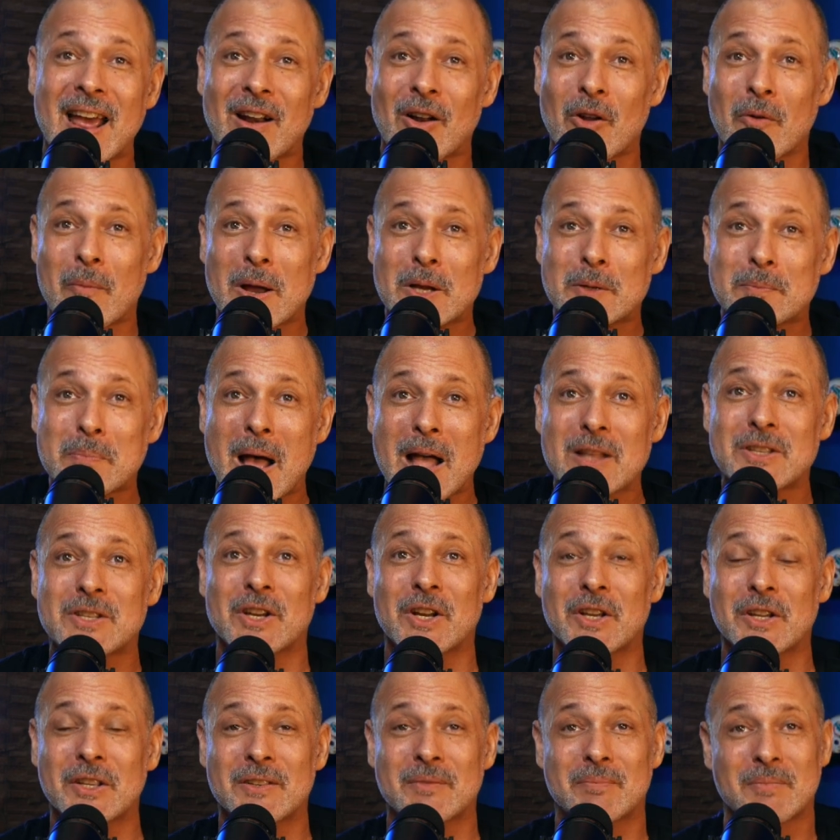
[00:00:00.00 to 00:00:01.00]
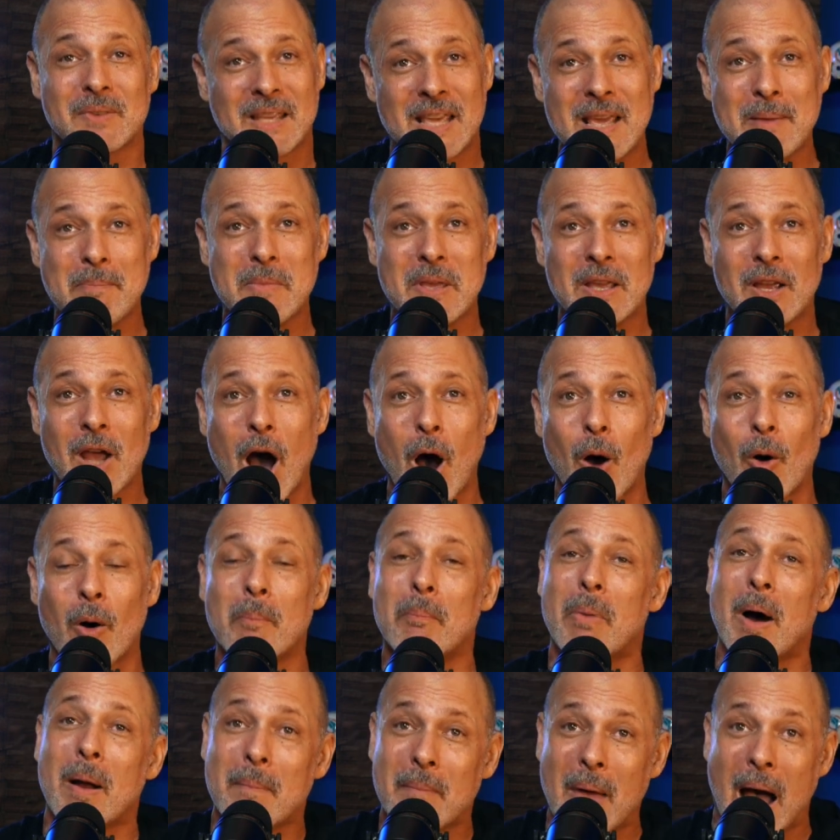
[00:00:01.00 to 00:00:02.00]
I don't know if my sponsors are to keep me
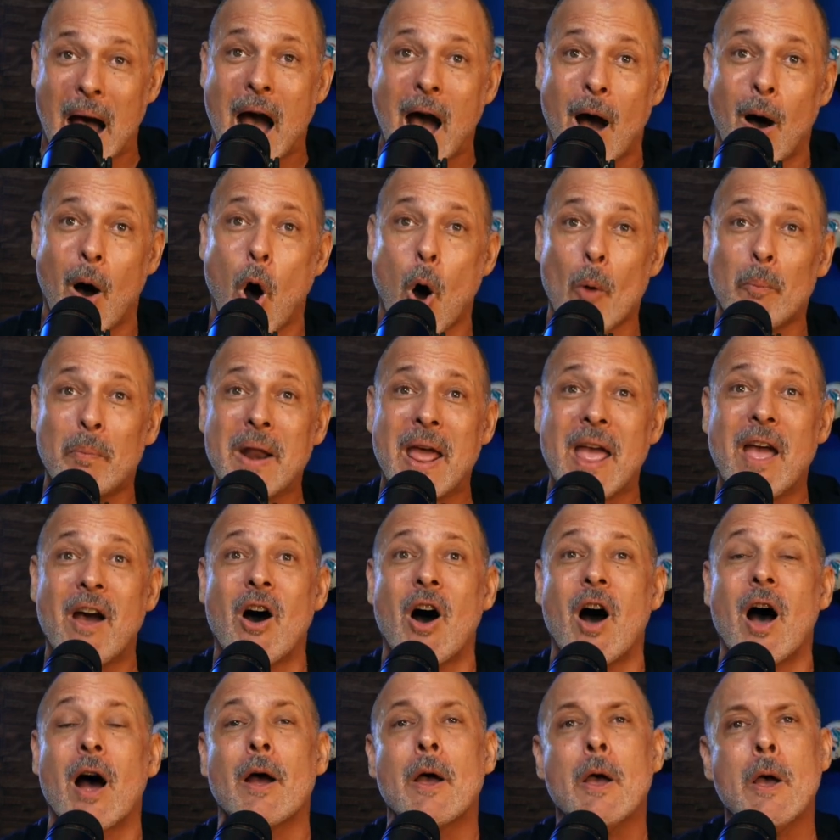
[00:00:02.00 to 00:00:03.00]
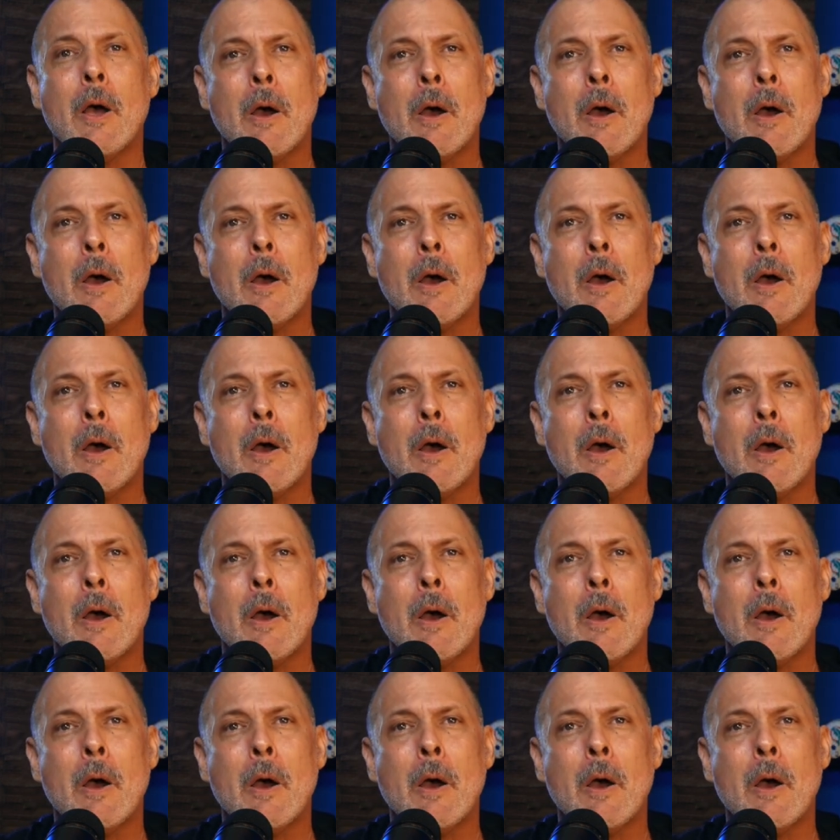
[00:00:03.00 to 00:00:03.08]
going, but I hope they are.